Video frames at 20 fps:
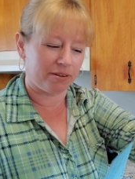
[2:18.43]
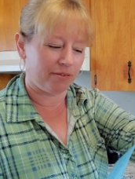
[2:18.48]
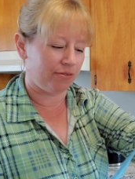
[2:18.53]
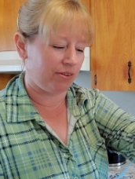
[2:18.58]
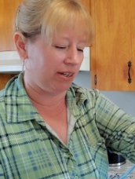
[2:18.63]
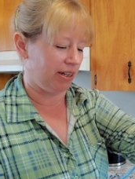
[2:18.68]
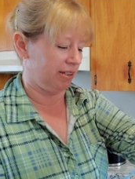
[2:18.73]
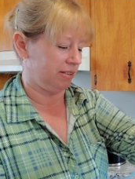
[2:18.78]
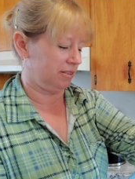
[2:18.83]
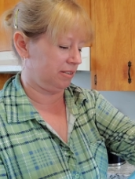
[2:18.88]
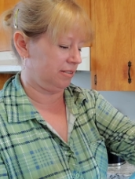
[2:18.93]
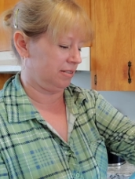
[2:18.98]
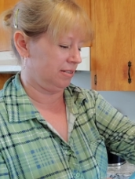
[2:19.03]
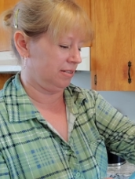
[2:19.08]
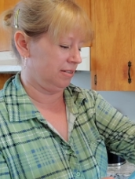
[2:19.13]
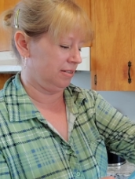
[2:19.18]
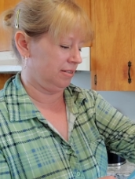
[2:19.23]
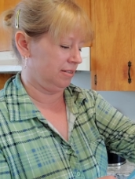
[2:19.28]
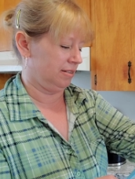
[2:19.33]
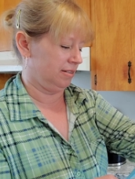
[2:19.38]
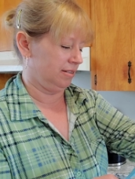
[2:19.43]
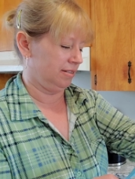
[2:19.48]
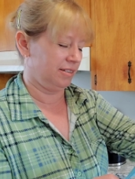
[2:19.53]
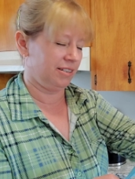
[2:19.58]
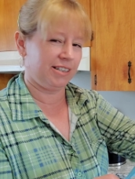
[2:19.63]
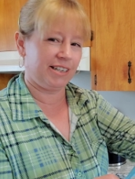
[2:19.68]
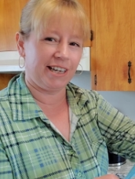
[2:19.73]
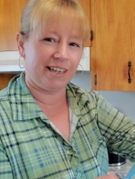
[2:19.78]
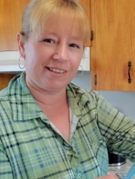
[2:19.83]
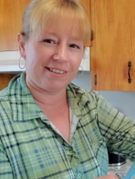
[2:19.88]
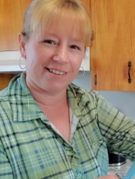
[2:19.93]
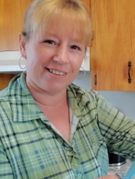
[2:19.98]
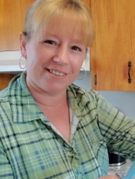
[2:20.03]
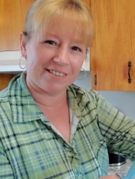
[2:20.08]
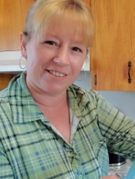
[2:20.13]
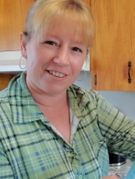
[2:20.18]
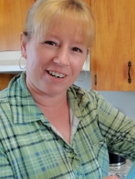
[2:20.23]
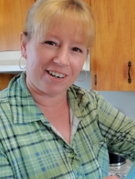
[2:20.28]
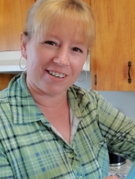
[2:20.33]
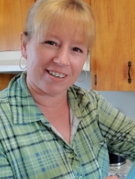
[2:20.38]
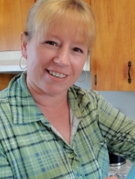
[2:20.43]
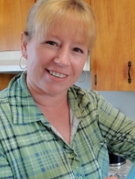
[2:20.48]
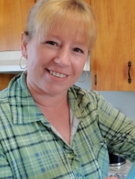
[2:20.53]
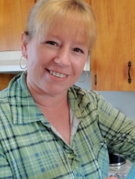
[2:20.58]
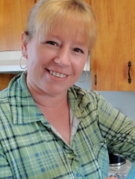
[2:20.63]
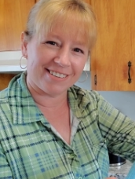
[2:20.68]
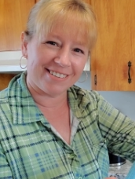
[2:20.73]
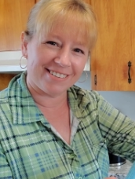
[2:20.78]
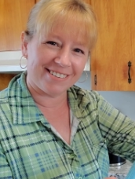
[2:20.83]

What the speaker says: of this to get this started.